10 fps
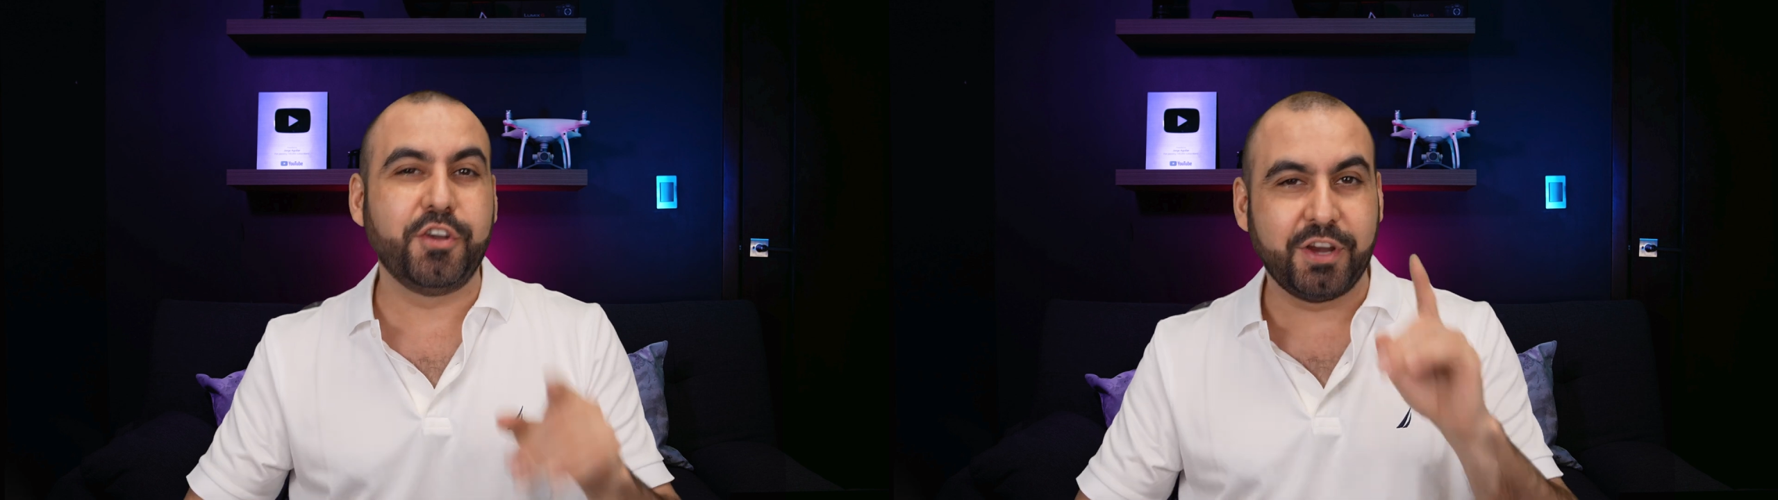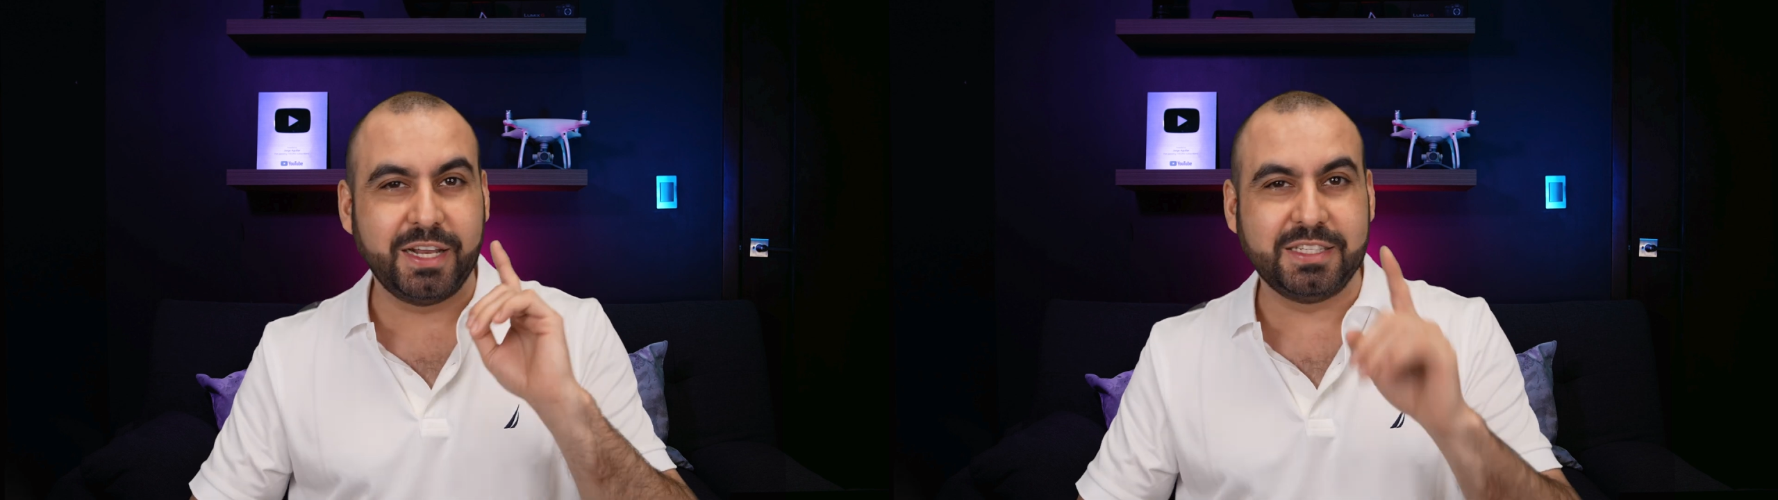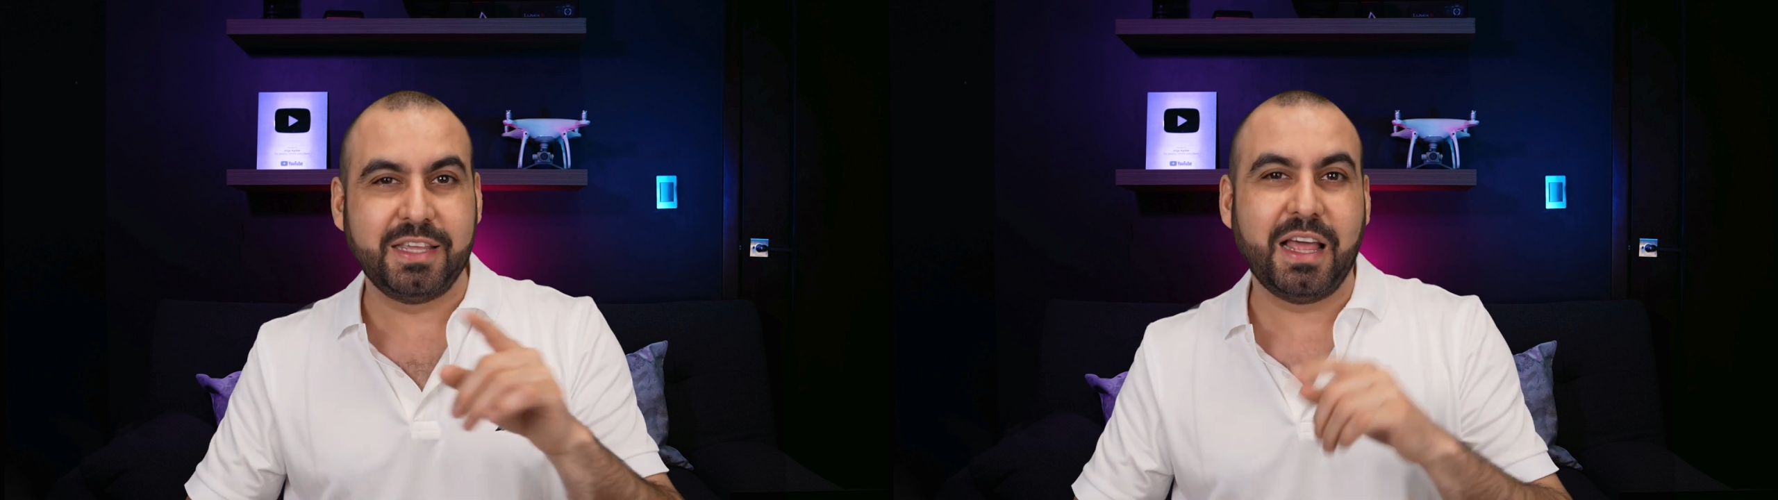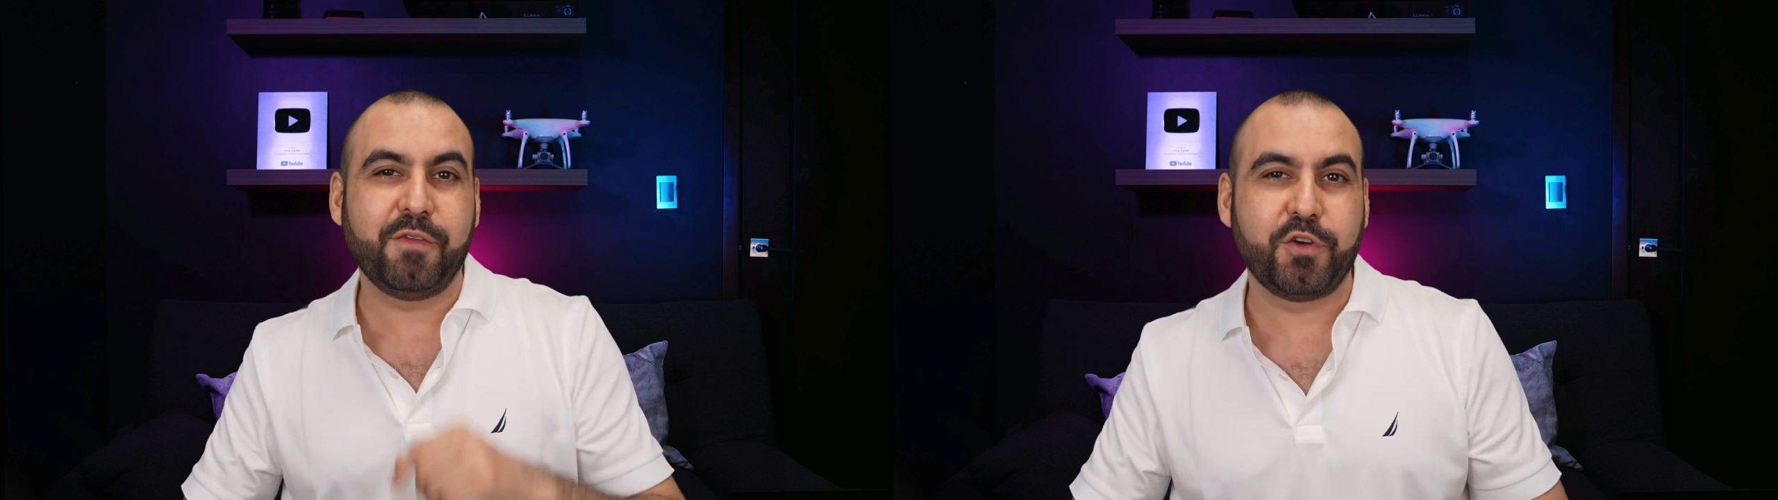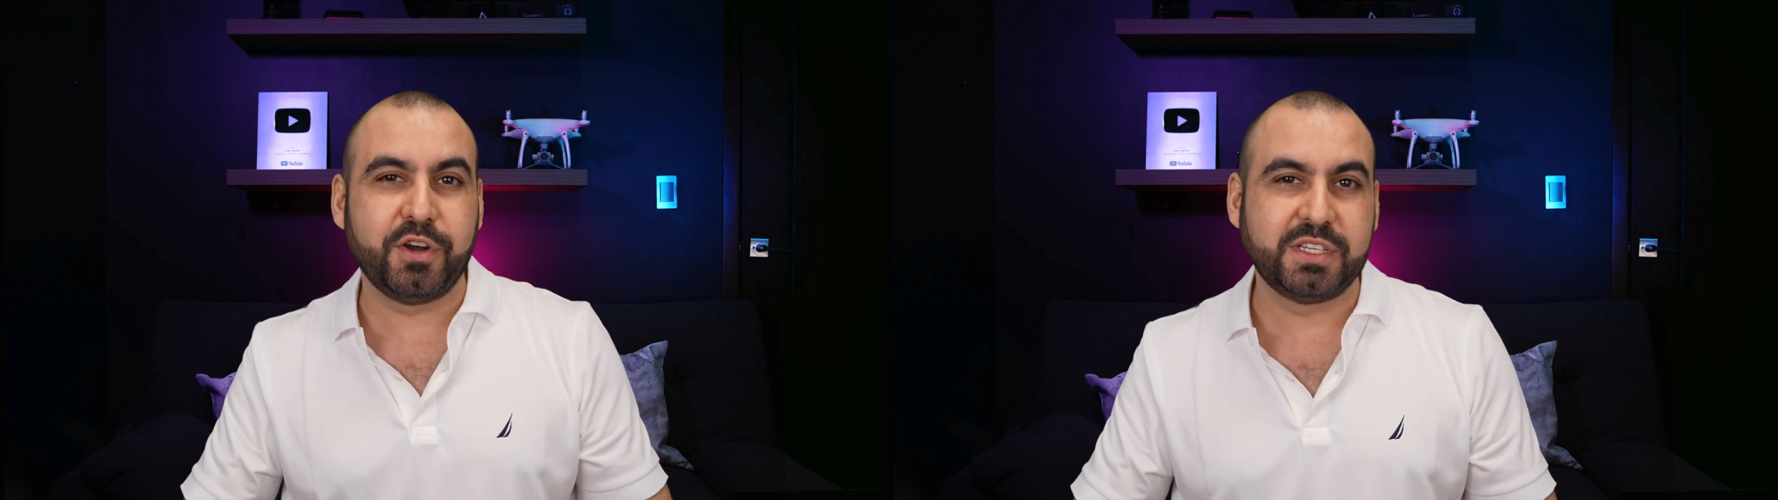you're gonna see
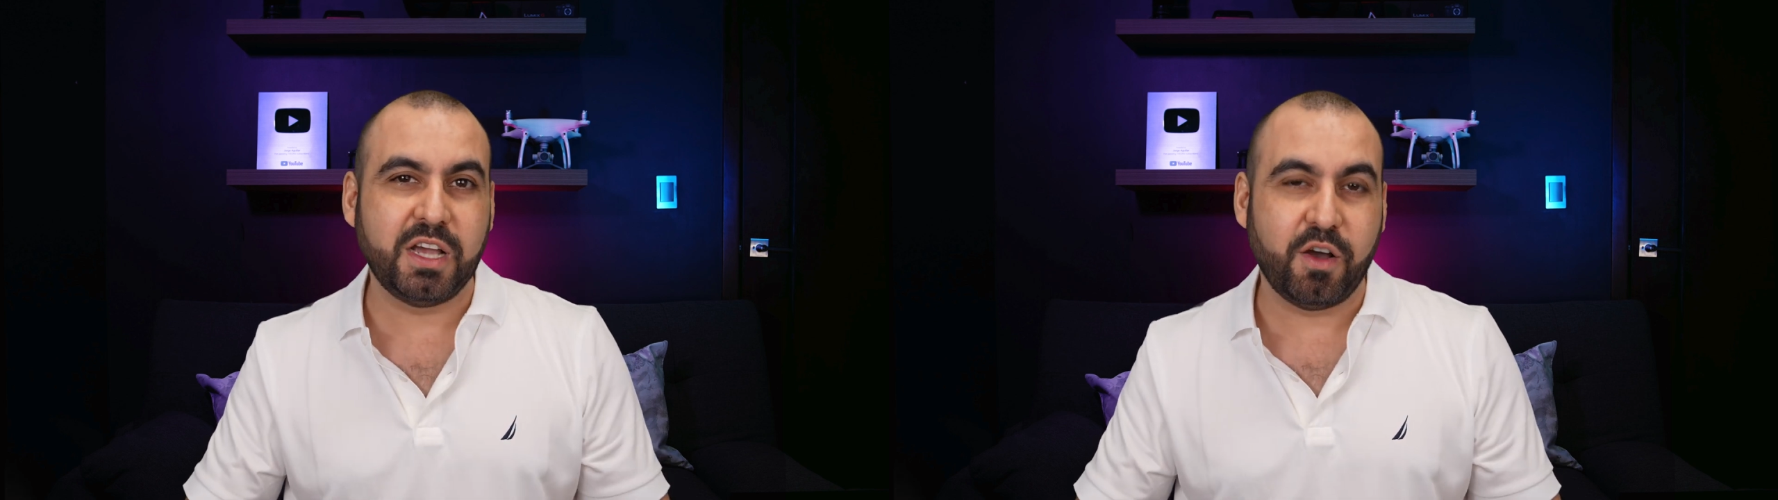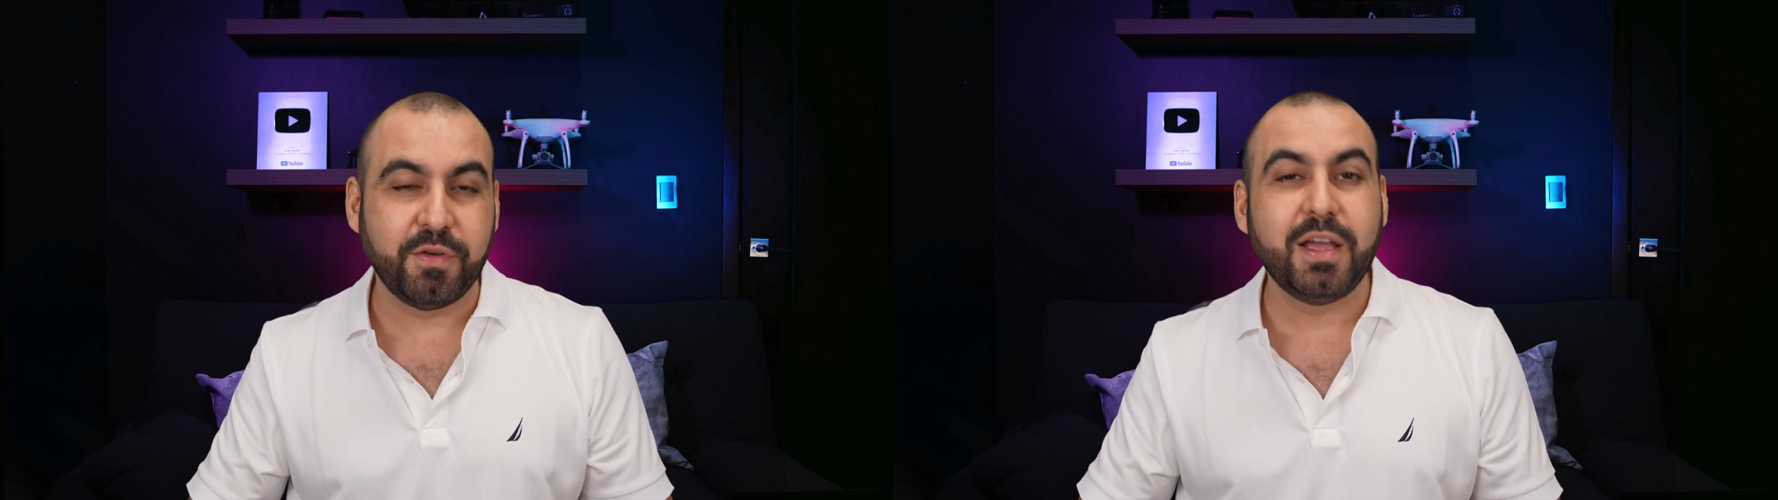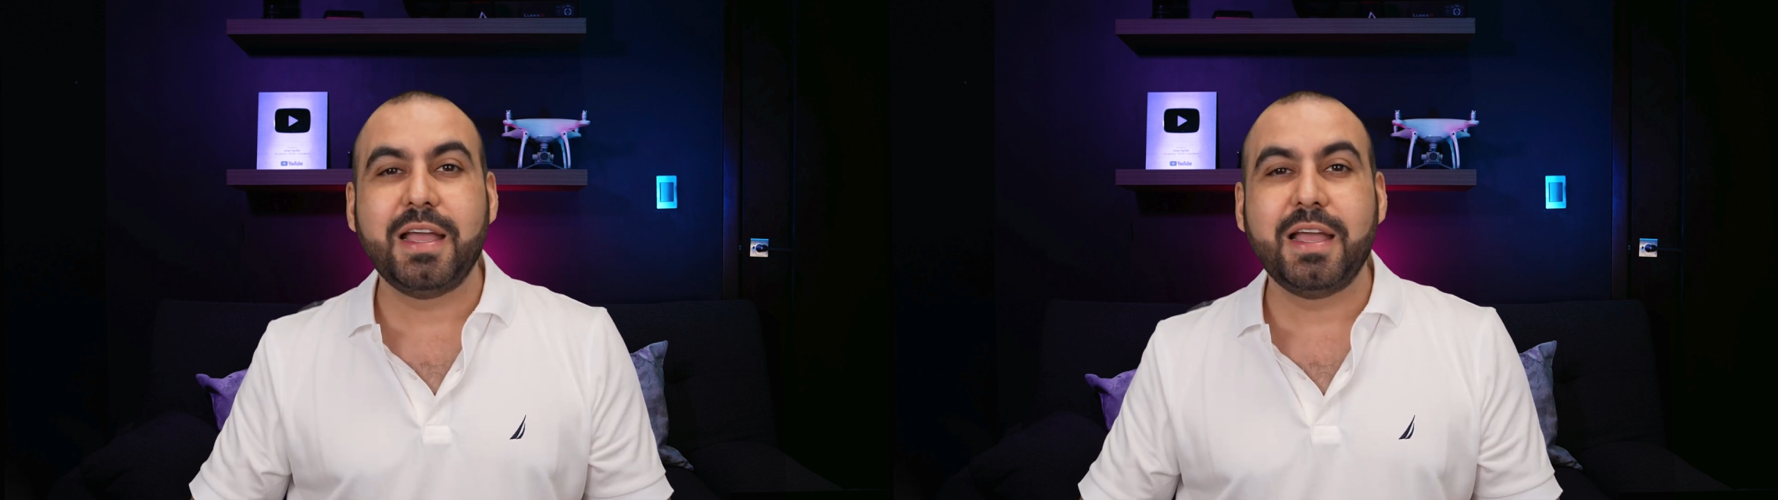that for yourself.